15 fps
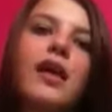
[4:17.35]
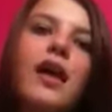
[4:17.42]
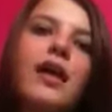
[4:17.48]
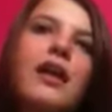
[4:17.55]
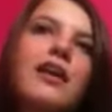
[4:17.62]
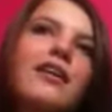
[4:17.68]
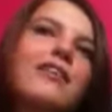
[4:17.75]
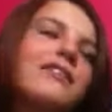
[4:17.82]
I
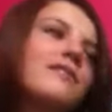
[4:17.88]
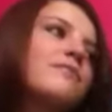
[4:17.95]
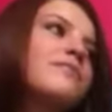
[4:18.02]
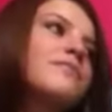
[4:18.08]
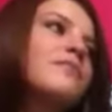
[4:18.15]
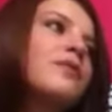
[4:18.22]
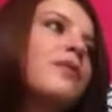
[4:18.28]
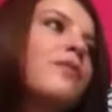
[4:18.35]
like this song.
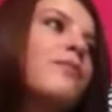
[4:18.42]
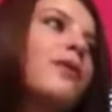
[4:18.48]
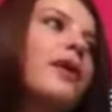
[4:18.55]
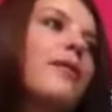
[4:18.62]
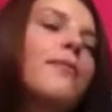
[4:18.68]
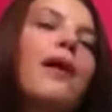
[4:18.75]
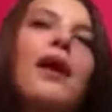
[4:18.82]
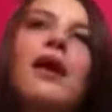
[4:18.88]
Bring it
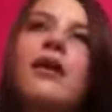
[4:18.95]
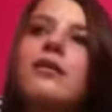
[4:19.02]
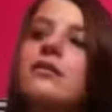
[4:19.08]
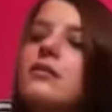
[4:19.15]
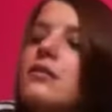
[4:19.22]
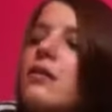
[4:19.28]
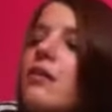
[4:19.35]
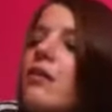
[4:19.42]
back and
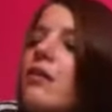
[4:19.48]
stuff.